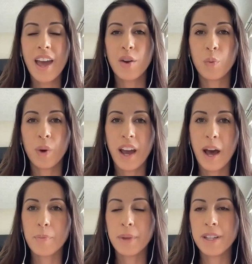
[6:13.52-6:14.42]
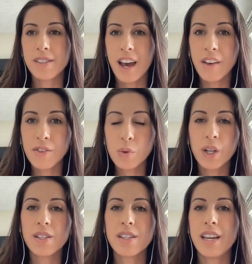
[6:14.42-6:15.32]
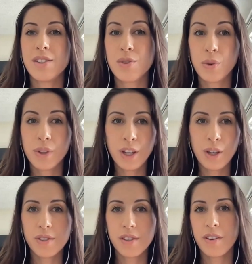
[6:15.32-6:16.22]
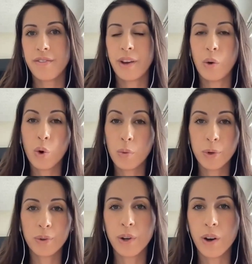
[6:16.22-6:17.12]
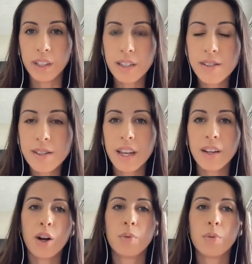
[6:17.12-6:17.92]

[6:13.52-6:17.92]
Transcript: And what happens afterwards is through the use of a hormone called insulin,